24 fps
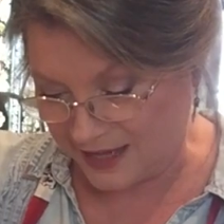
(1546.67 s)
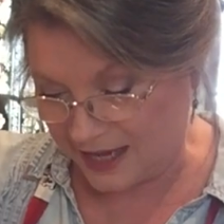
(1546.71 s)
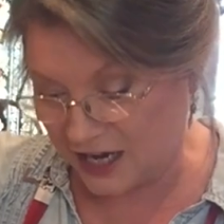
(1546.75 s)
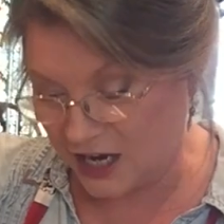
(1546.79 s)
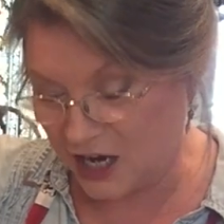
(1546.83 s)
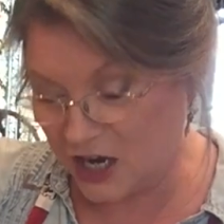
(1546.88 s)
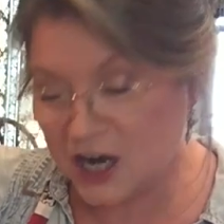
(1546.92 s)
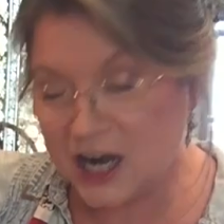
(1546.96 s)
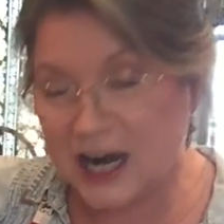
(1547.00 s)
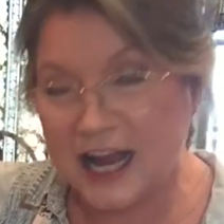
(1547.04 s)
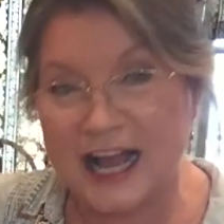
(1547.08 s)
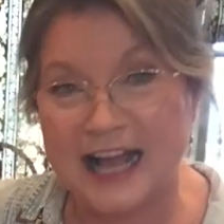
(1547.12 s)

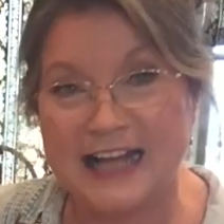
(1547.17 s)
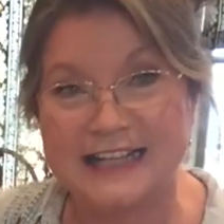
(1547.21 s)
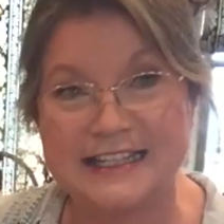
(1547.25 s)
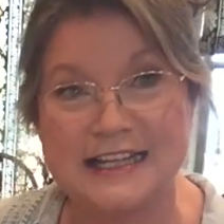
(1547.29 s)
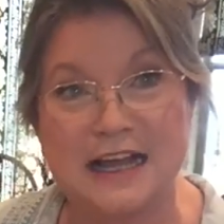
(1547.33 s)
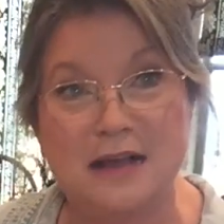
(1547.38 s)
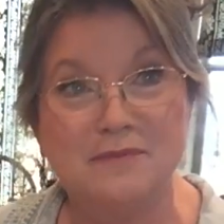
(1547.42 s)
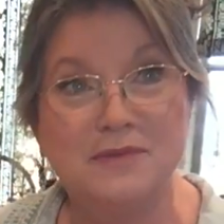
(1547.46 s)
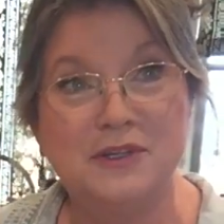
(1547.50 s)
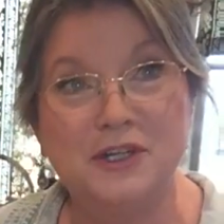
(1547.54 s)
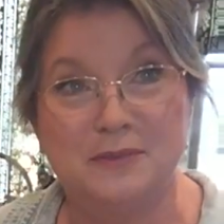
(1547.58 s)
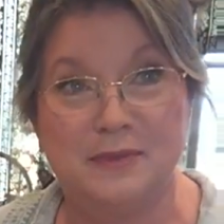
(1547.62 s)
All right,
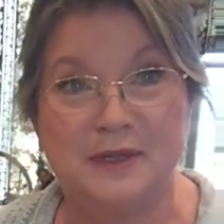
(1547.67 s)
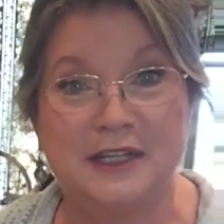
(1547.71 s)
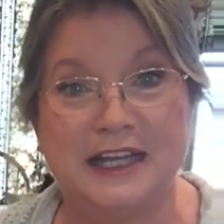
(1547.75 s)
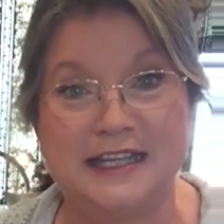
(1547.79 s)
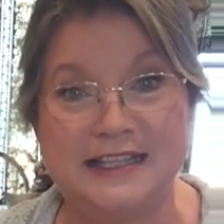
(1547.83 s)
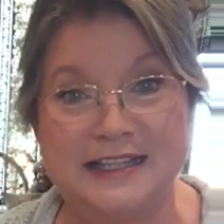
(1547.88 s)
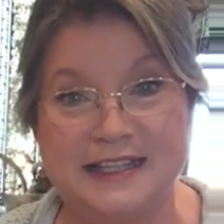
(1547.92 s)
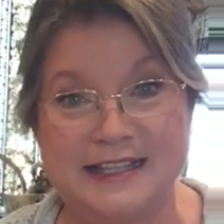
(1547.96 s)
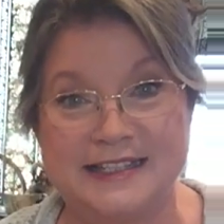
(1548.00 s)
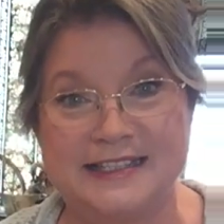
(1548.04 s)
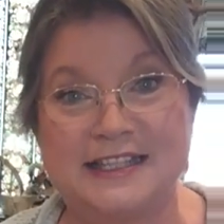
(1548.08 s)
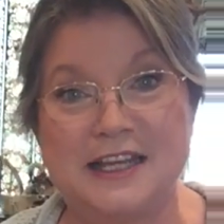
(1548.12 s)
I'm going to
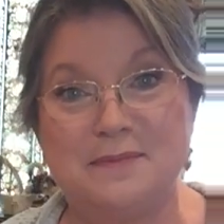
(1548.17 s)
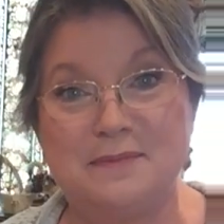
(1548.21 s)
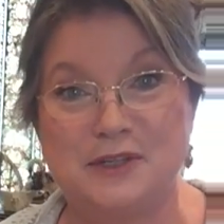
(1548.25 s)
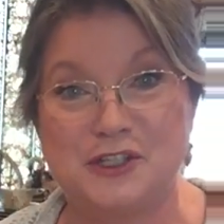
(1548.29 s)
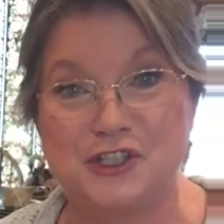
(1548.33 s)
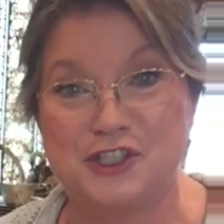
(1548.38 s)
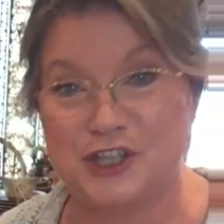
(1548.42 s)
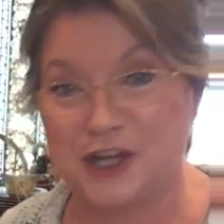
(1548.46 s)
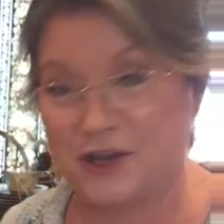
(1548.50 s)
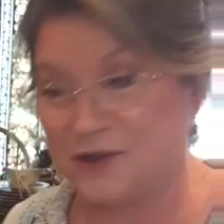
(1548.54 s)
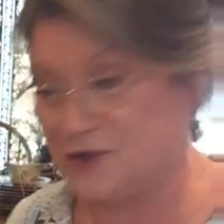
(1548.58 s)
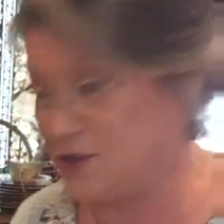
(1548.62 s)
plate this up
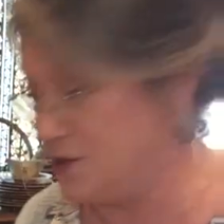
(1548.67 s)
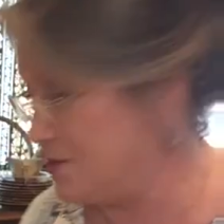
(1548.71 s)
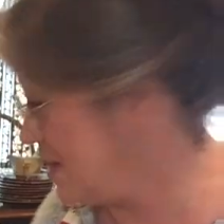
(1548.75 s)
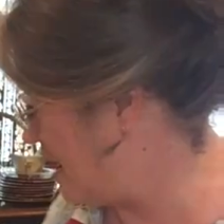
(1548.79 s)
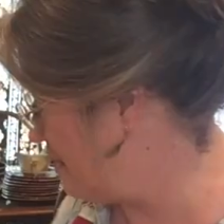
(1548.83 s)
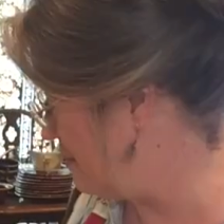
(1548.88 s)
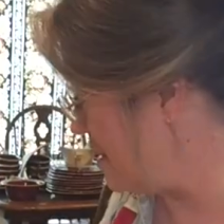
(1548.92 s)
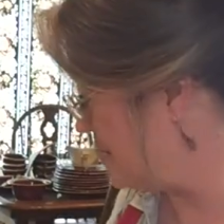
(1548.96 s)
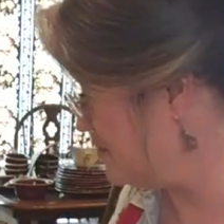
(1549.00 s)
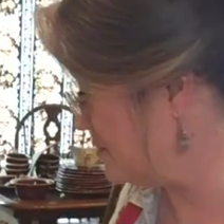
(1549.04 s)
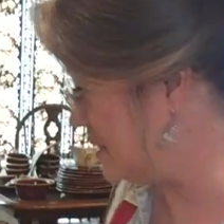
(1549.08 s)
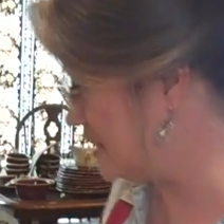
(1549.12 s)
and show you
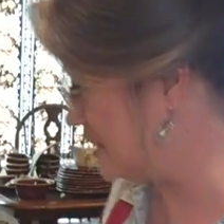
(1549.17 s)
how I'm